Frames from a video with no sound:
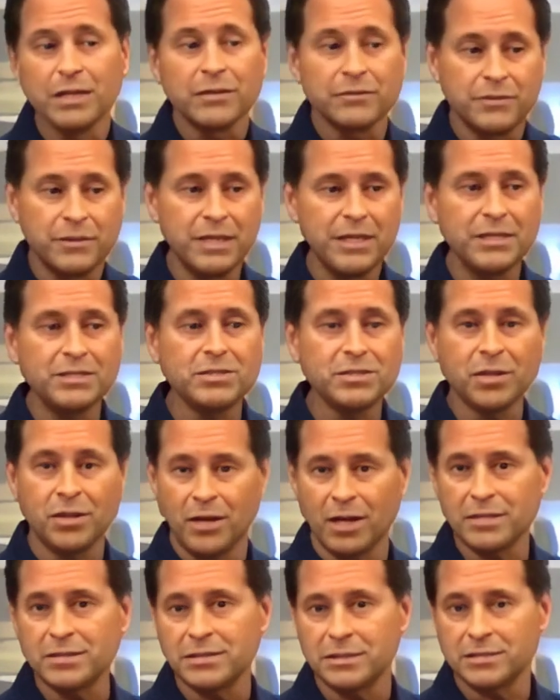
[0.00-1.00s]
These
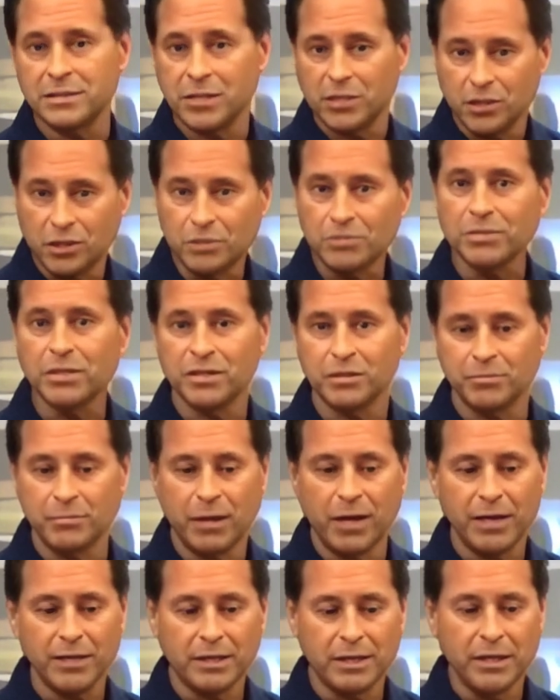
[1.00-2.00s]
toxins that accumulate in the
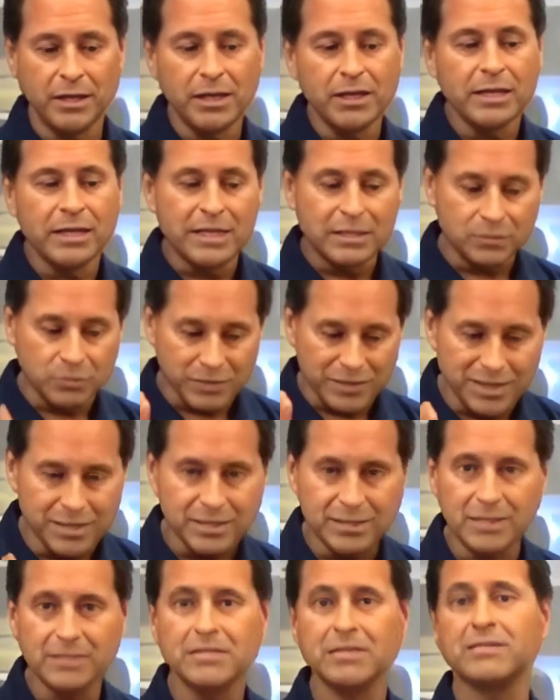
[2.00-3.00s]
body is what
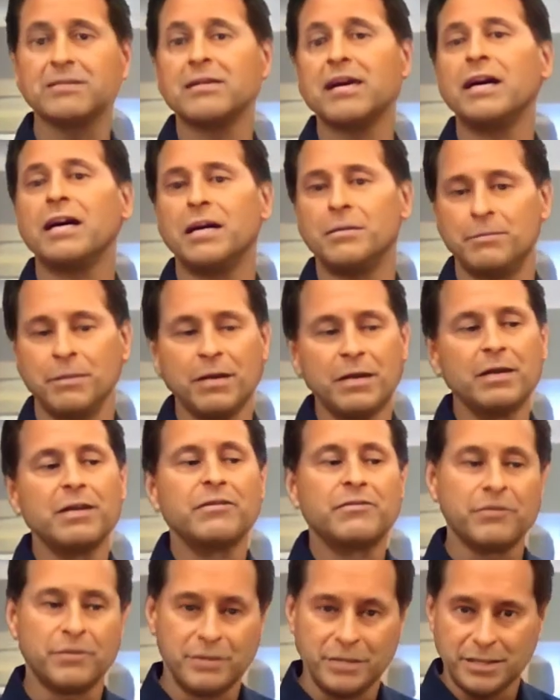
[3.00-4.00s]
sets us up
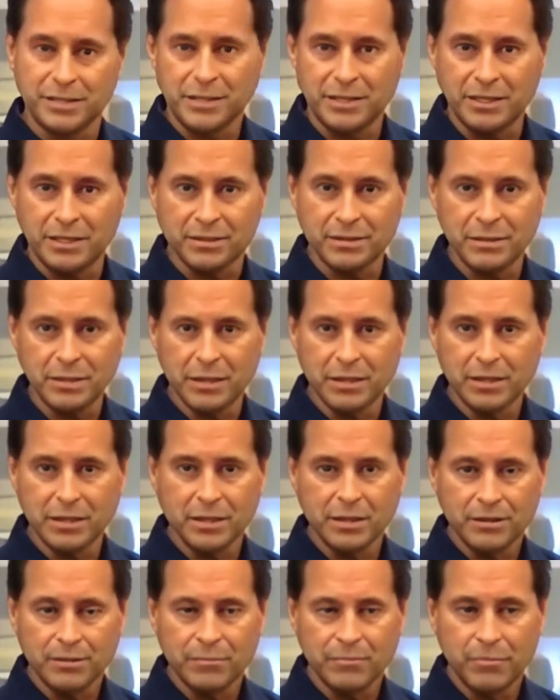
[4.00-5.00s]
for disease.
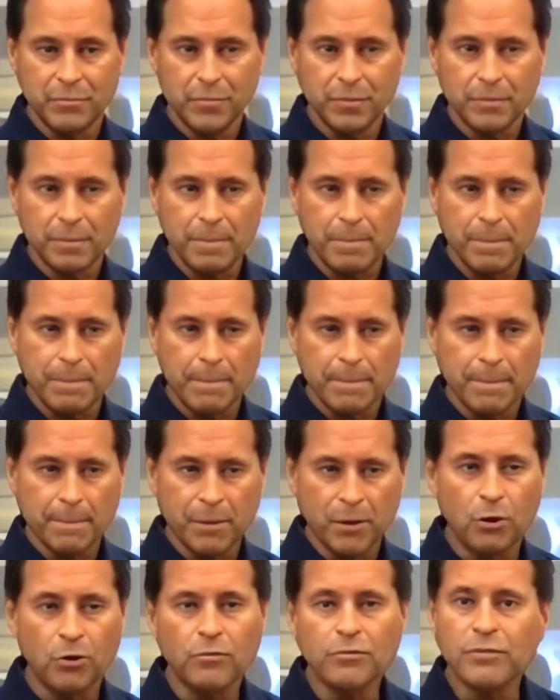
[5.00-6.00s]

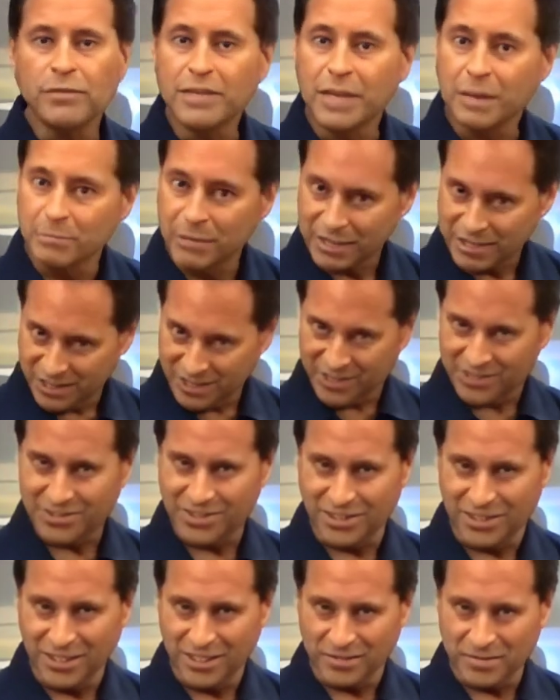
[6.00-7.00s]
Hopefully that makes sense
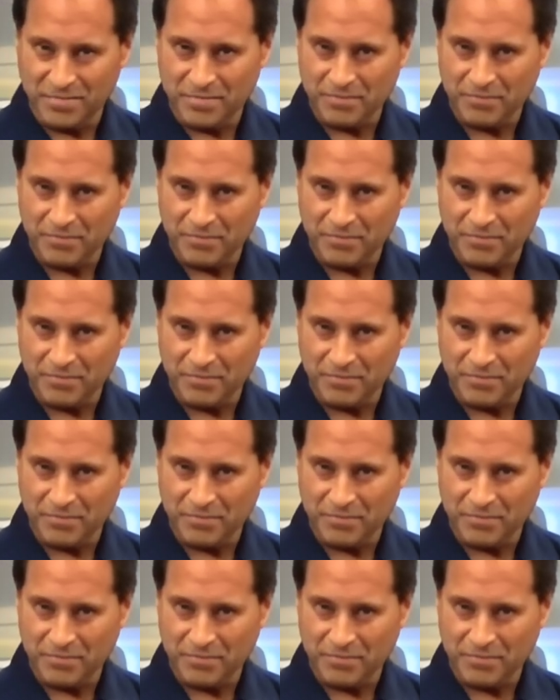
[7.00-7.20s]
to you.